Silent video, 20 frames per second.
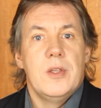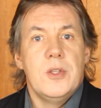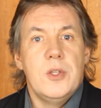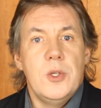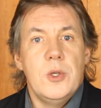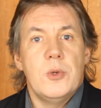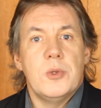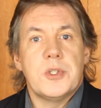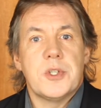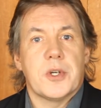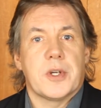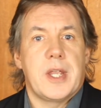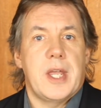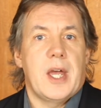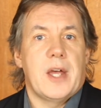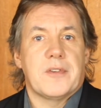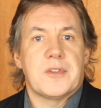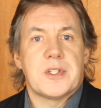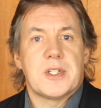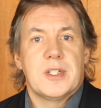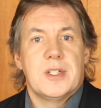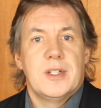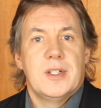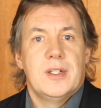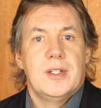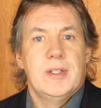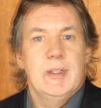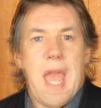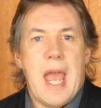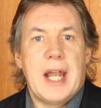Use your gifts.
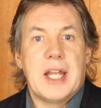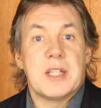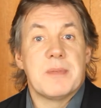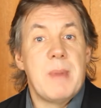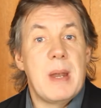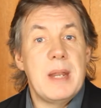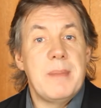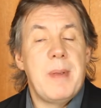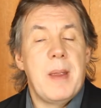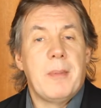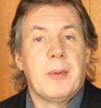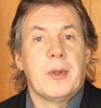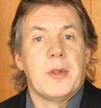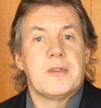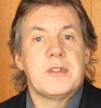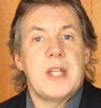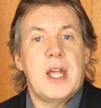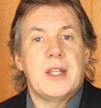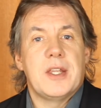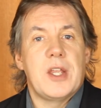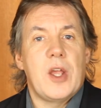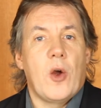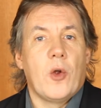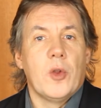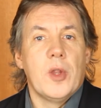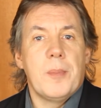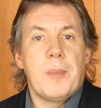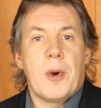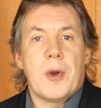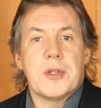And as many people have said, the
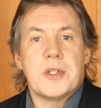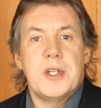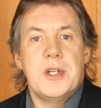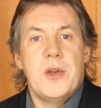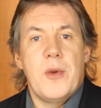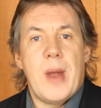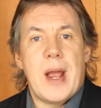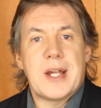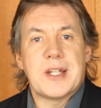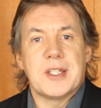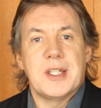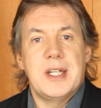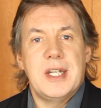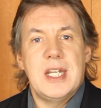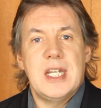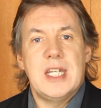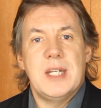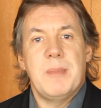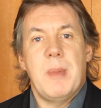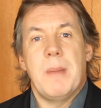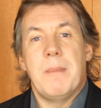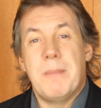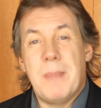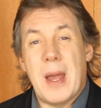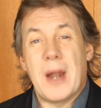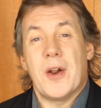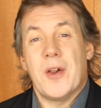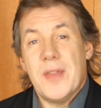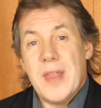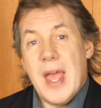only person you actually need to be
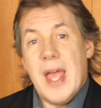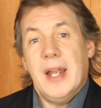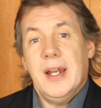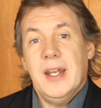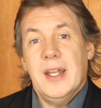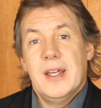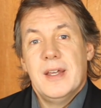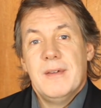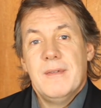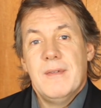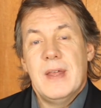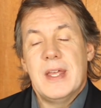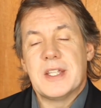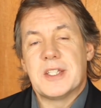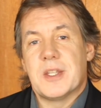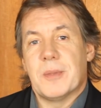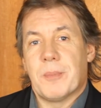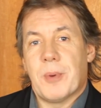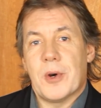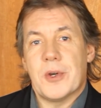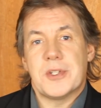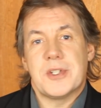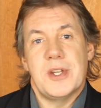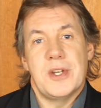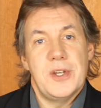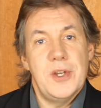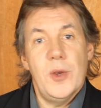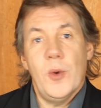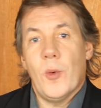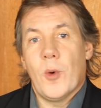better than is the
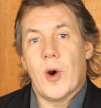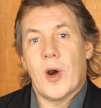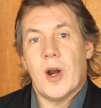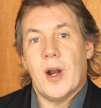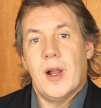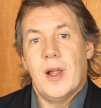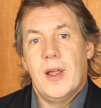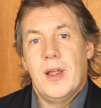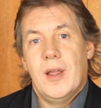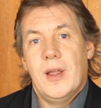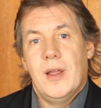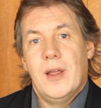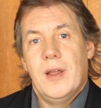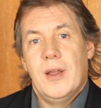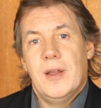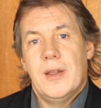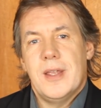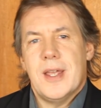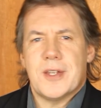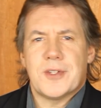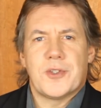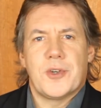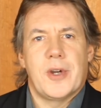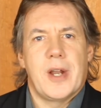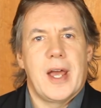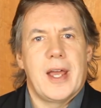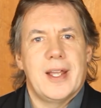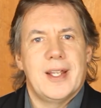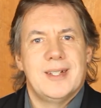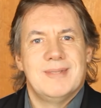person you were
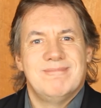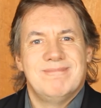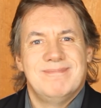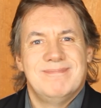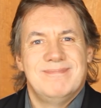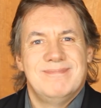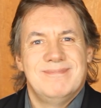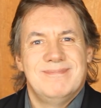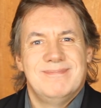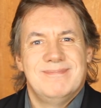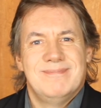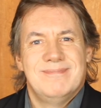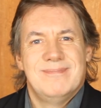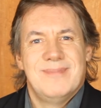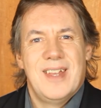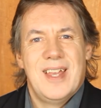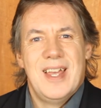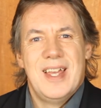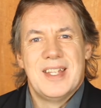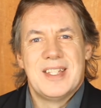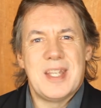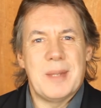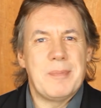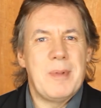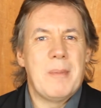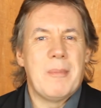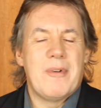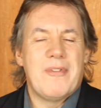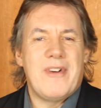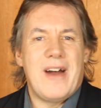yesterday. Tip
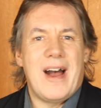number